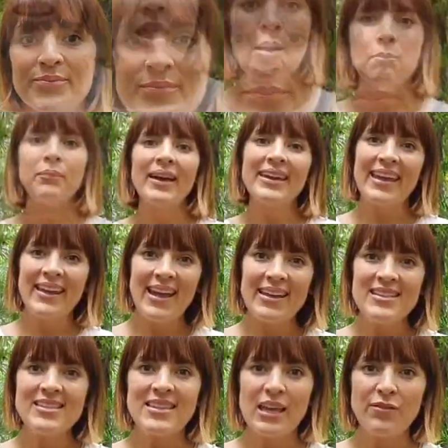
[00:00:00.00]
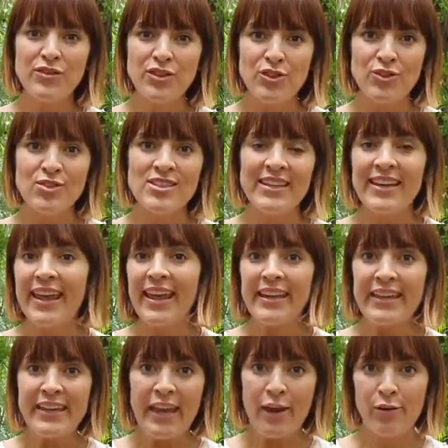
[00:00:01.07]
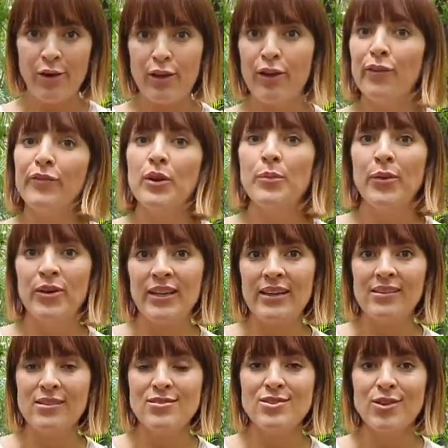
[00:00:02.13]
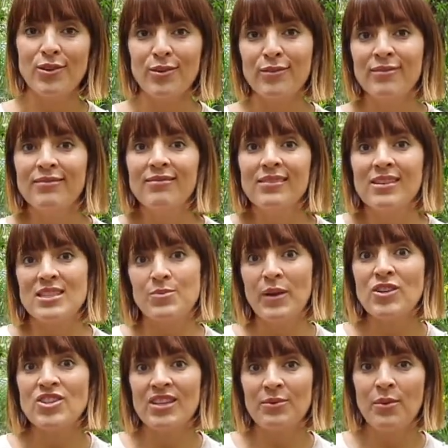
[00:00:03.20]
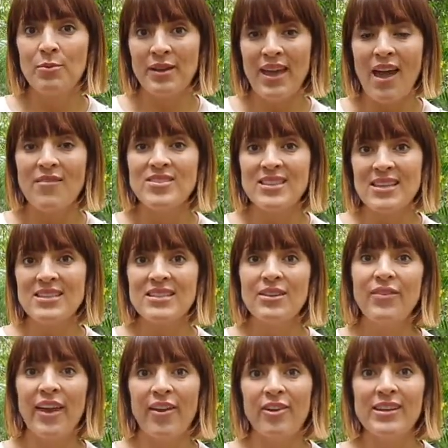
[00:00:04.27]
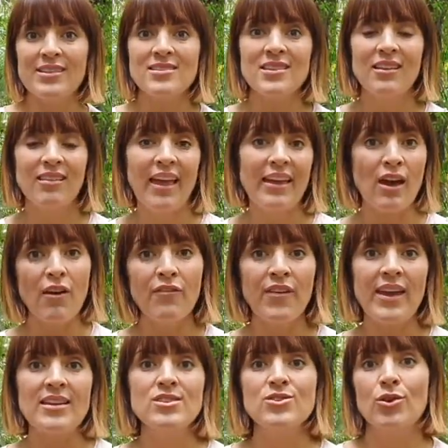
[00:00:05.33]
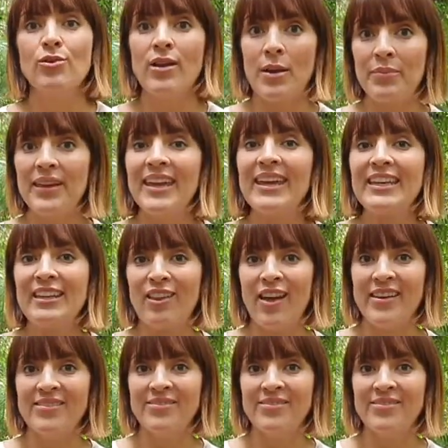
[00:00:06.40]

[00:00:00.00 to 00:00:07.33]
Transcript: Makeda is safe to use in any area of your body, so especially when we have sensitive areas like our face or our bikini line.